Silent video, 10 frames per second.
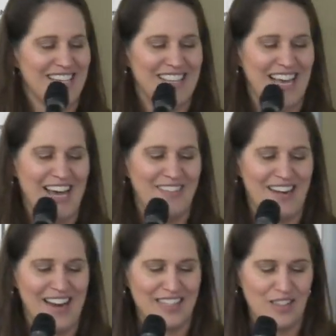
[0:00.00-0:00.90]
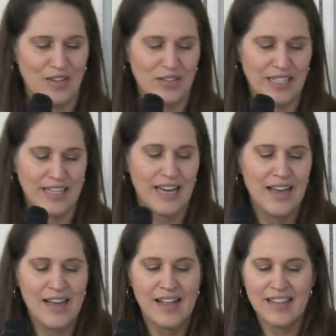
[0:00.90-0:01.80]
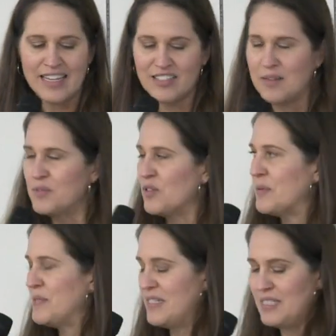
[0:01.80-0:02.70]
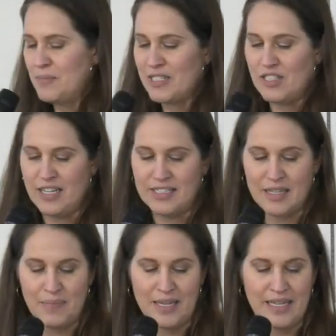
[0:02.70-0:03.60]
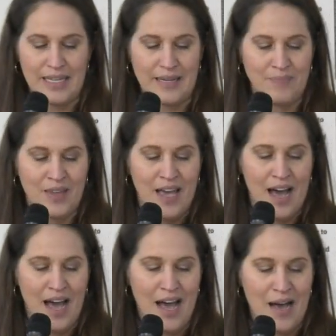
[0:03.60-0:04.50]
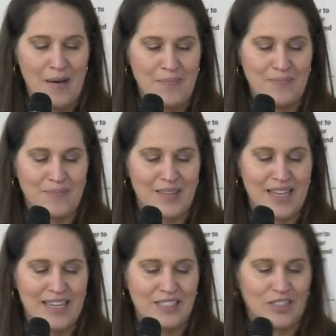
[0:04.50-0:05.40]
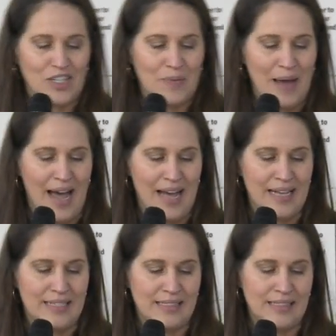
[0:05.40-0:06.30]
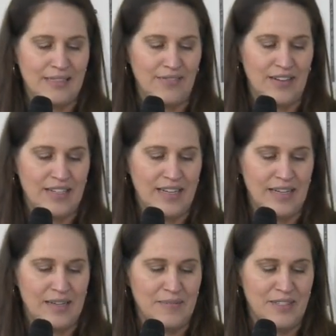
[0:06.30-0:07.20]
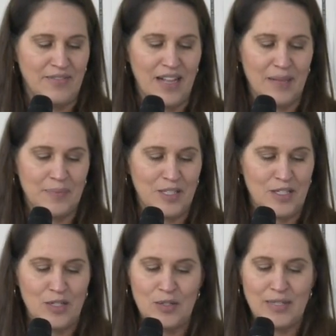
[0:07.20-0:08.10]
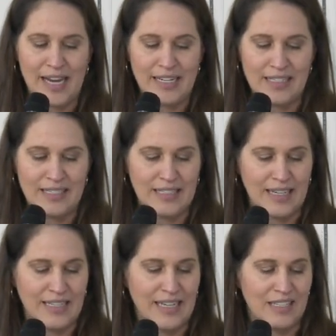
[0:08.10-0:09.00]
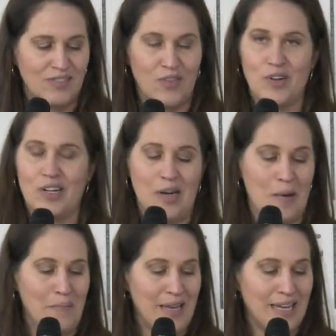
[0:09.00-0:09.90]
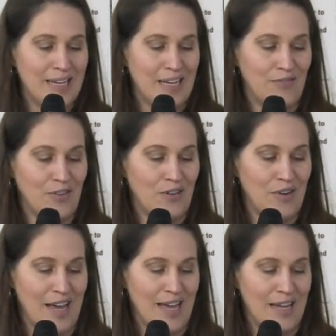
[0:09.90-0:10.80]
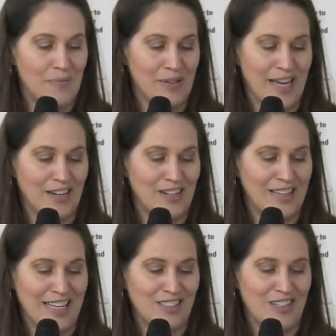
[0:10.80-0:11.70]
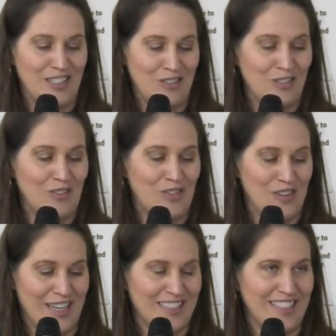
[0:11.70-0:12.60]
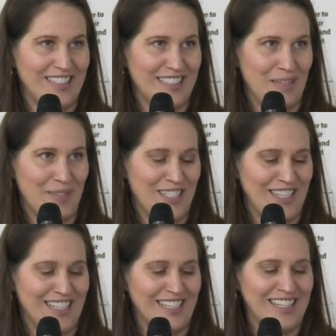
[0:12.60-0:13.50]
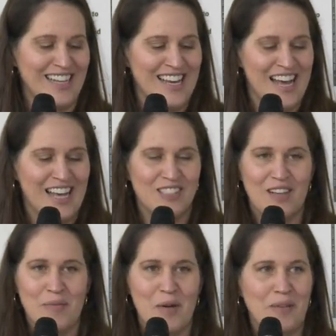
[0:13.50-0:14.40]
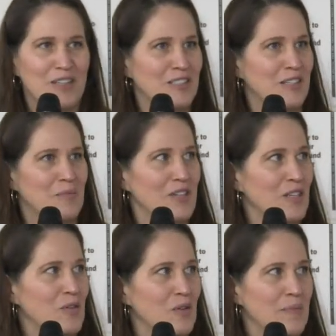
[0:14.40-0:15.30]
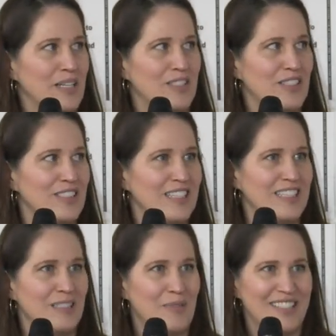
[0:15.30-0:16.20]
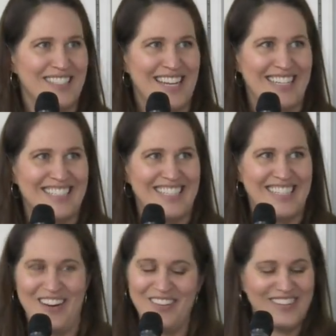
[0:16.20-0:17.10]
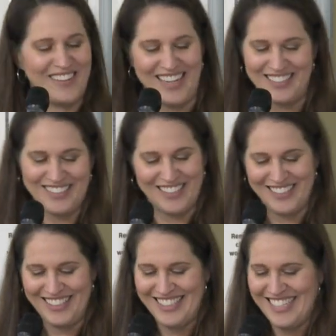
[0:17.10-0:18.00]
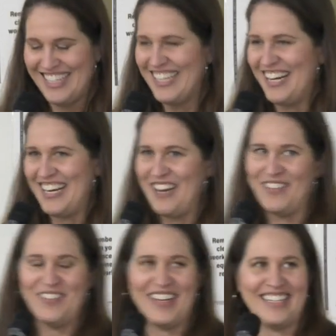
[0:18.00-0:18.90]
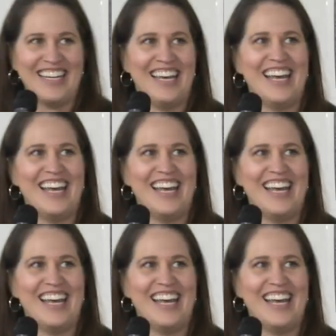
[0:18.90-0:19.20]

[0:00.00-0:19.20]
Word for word: like that, right? So using laser absorption spectroscopy um, his group has de um, developed new diagnostic techniques for mid infrared planar laser induced fluorescence imaging. So I'm hoping there's some really cool pictures in his presentation. No? Okay, darn. All right, never mind.